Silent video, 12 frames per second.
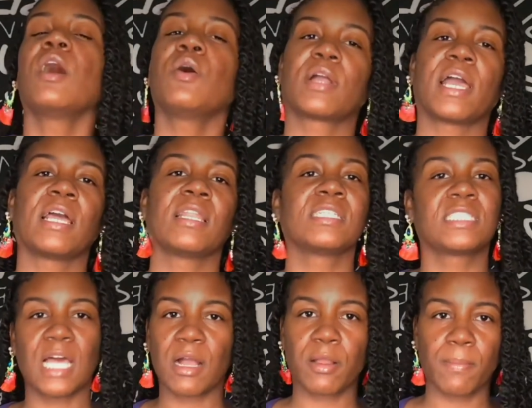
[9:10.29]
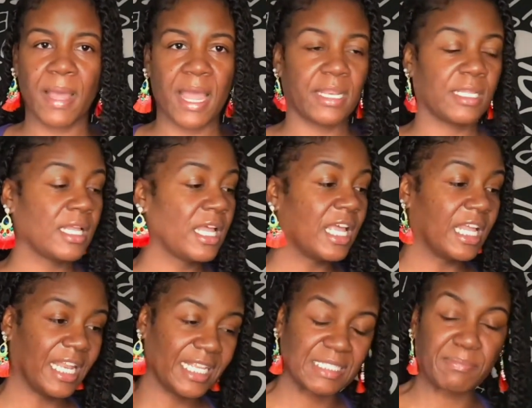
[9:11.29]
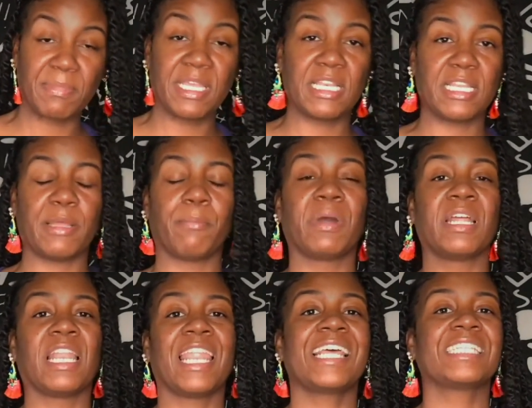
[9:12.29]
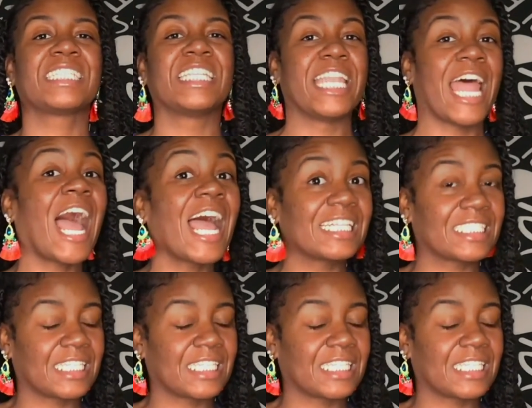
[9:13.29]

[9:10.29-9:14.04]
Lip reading: okay, let's talk about it and let's mend it. But let's not